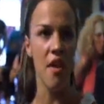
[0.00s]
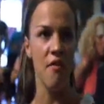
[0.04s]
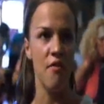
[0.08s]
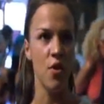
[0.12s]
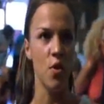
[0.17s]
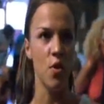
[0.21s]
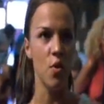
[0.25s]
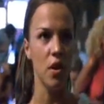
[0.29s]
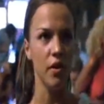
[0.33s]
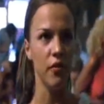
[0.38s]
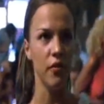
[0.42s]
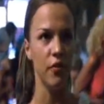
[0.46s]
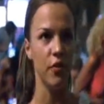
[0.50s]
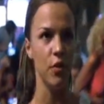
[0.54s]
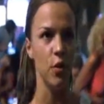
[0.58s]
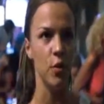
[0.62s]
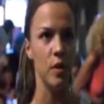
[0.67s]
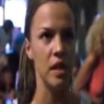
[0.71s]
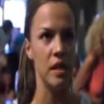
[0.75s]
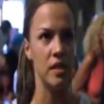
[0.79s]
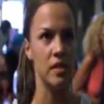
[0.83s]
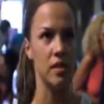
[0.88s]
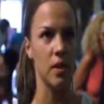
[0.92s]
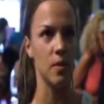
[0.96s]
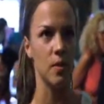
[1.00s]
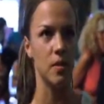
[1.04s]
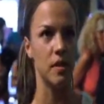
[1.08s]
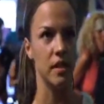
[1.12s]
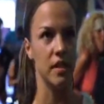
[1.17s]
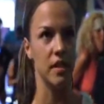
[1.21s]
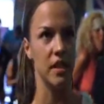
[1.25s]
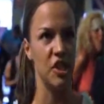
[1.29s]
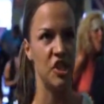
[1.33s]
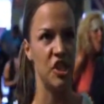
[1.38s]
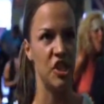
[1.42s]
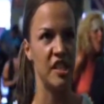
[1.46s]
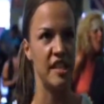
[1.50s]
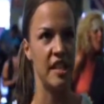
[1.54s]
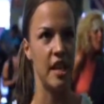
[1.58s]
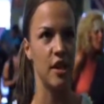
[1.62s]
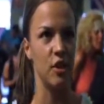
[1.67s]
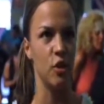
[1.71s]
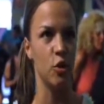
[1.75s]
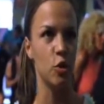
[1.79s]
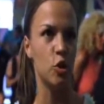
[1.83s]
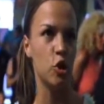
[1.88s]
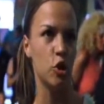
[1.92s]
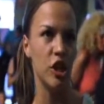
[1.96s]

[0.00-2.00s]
If your food is so delicious and